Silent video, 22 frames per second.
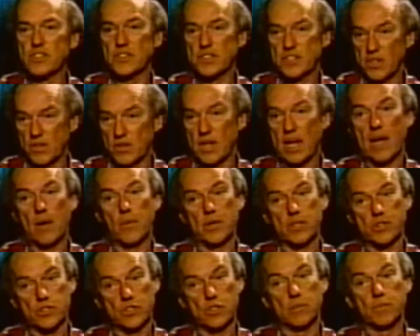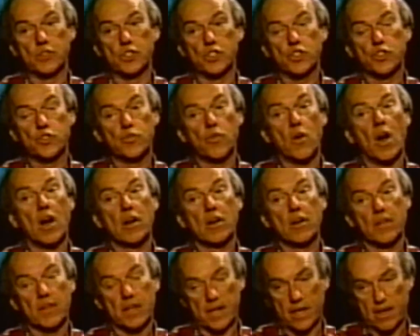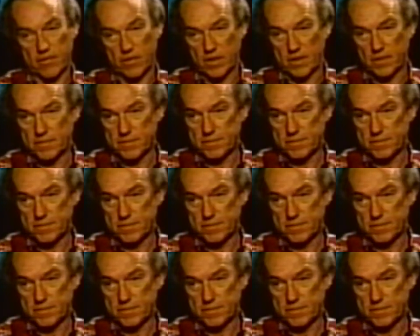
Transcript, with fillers: is still, I would assume, stronger than ever.